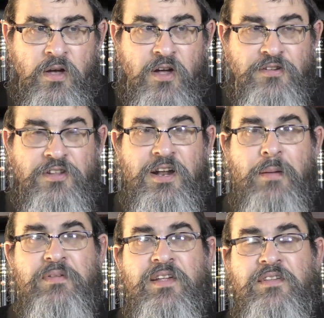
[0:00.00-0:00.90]
So the
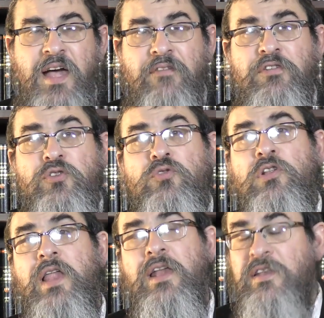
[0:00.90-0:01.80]
Rebbe says, every Jew's
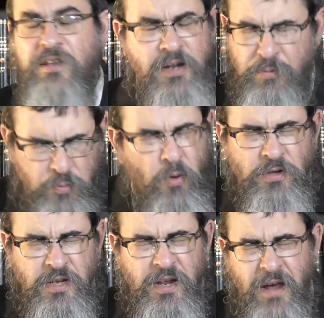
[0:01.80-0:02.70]
letter, there's Rabbi Shmuel
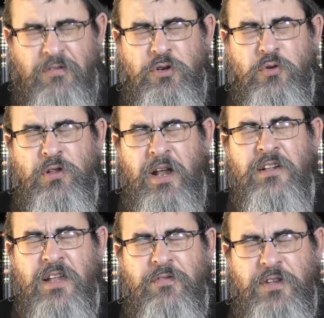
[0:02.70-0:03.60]
said, every Jew's letter in
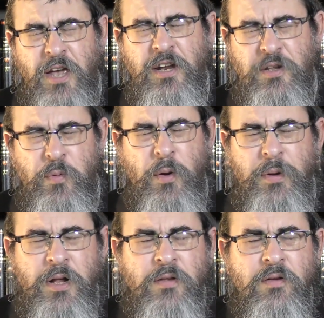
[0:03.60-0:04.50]
Sefer Torah is
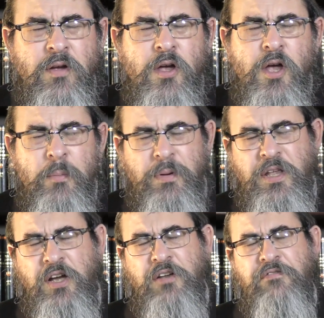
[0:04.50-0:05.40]
permanent, but
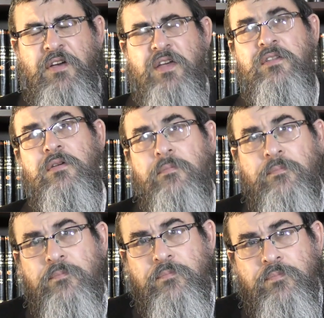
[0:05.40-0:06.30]
they could fade.
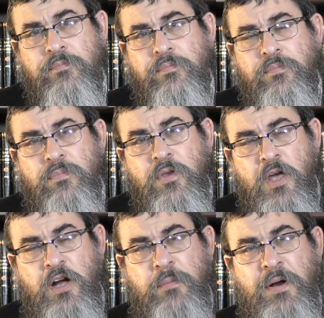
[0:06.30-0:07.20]

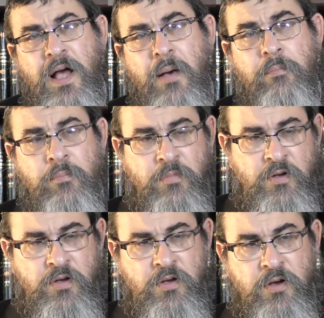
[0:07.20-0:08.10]
It could become
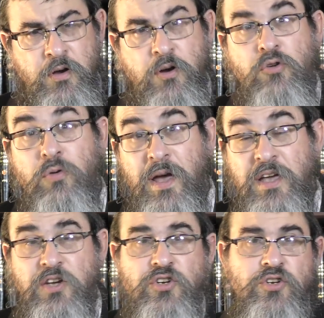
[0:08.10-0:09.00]

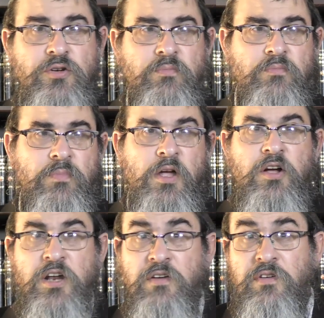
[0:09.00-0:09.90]
grayish. It
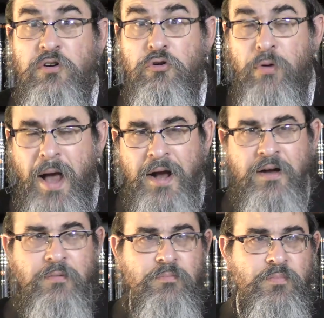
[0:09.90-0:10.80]
could even crack.